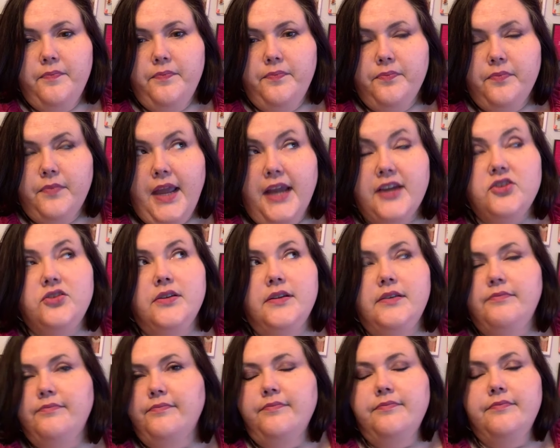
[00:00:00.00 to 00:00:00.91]

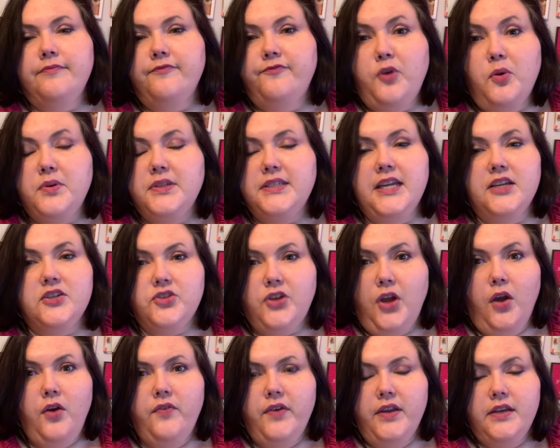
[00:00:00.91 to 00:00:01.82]
actually
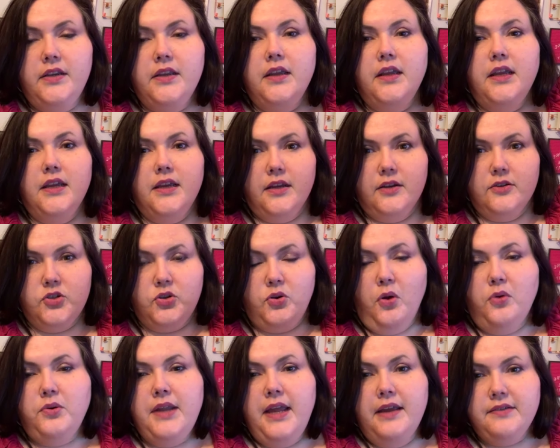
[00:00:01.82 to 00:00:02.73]
/COVID,
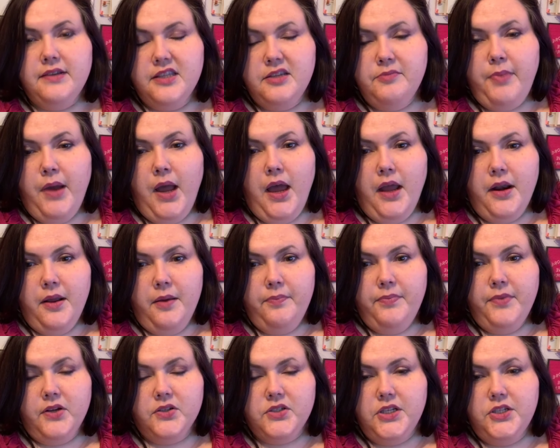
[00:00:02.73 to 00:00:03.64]
scroll down to the
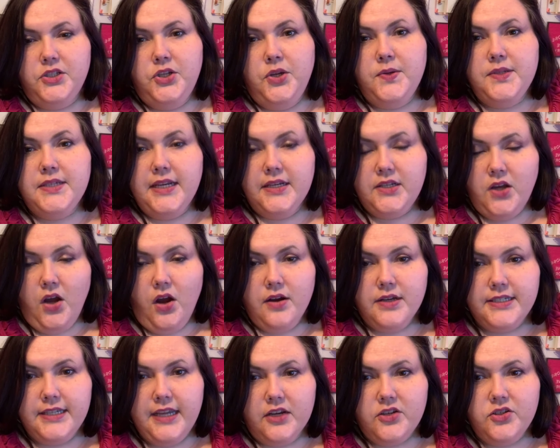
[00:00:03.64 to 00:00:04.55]
bottom. There's a Tuesday Talk
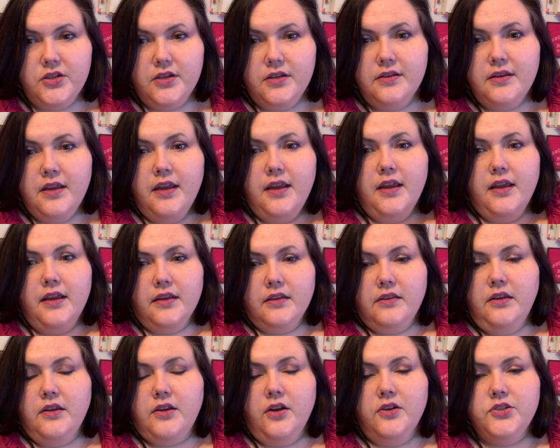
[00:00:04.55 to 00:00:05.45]
section.
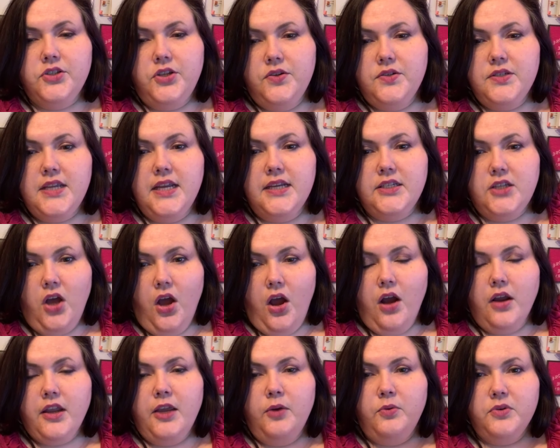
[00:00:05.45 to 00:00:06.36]
Click on Tuesday
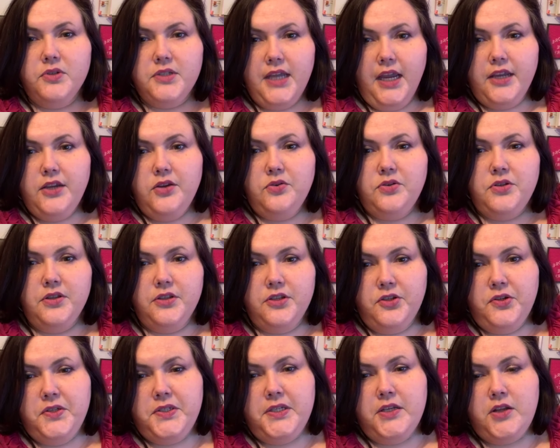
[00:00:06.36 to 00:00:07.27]
Talk. It will take you to the
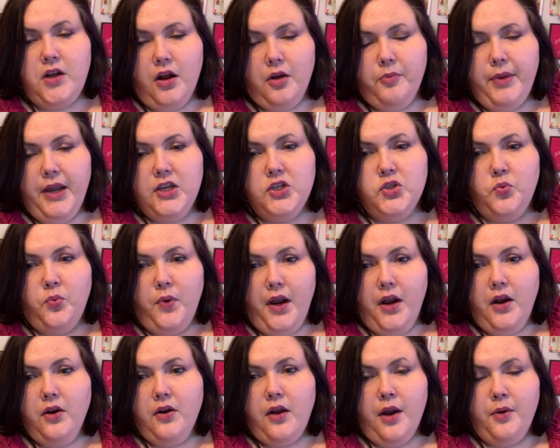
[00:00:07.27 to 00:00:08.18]
Tuesday Talk page
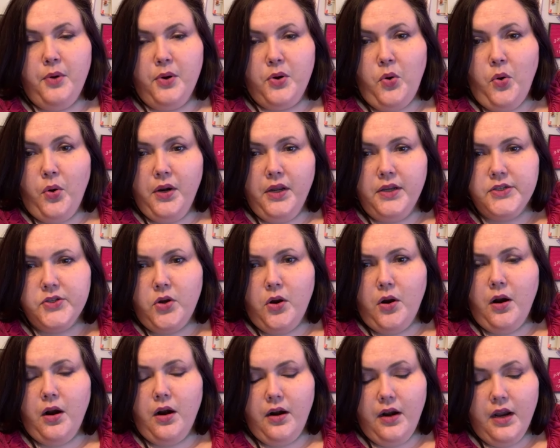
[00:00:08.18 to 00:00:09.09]
where our recordings
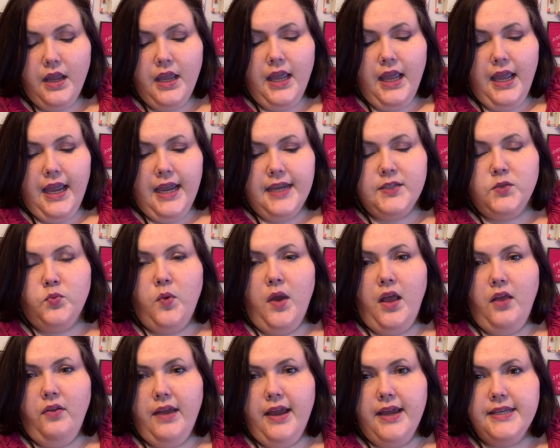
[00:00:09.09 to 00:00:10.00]
are, as
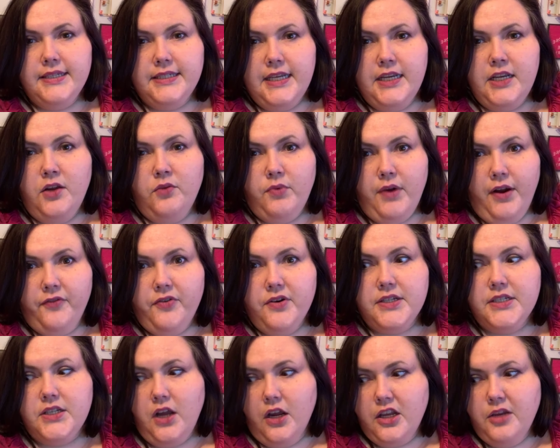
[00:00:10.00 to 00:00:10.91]
well as any
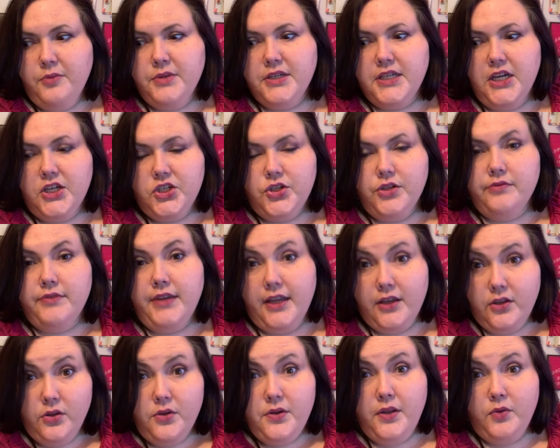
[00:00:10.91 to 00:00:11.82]
reference documentation,
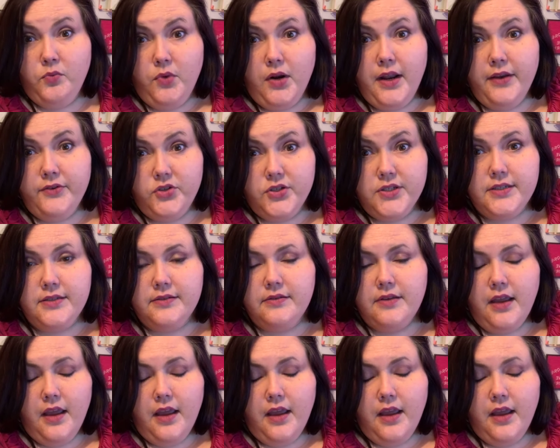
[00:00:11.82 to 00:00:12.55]
including what I just